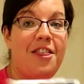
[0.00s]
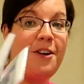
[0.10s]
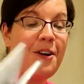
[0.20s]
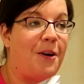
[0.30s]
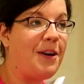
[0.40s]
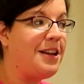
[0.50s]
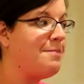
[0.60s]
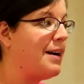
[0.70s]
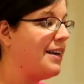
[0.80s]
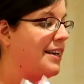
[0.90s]
They'll go in
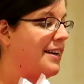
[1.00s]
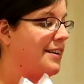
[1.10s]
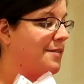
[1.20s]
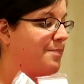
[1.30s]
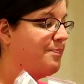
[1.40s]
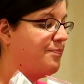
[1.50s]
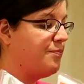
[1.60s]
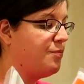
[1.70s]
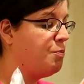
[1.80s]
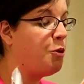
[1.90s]
my
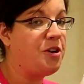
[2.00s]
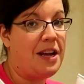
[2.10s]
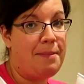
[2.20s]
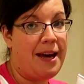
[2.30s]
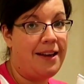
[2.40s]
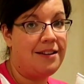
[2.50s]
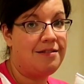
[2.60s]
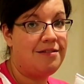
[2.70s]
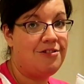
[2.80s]
port day bag,